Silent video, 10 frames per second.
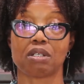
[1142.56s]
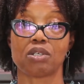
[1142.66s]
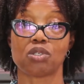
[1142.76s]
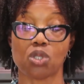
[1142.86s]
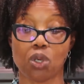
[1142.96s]

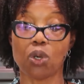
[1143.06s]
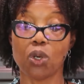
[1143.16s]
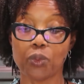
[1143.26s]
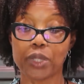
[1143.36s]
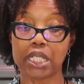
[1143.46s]
So
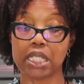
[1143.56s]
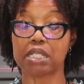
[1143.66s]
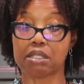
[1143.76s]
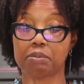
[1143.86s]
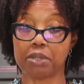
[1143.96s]
we
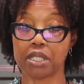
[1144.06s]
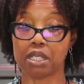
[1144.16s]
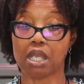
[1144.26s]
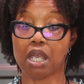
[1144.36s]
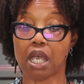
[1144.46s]
need to
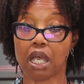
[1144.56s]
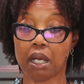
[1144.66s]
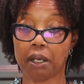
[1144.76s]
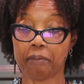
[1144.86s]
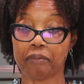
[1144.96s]
be
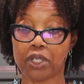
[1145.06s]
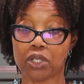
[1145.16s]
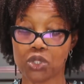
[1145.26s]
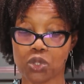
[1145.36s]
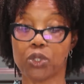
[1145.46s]

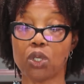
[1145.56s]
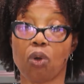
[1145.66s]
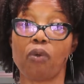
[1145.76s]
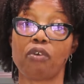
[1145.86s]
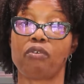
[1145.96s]
doing
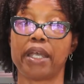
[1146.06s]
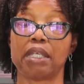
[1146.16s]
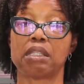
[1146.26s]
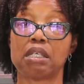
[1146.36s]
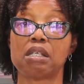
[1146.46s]
all the
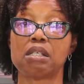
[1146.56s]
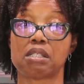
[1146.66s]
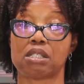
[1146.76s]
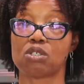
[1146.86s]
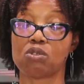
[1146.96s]
right
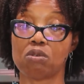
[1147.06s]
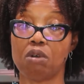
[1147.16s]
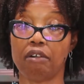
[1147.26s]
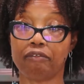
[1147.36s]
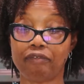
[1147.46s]
things to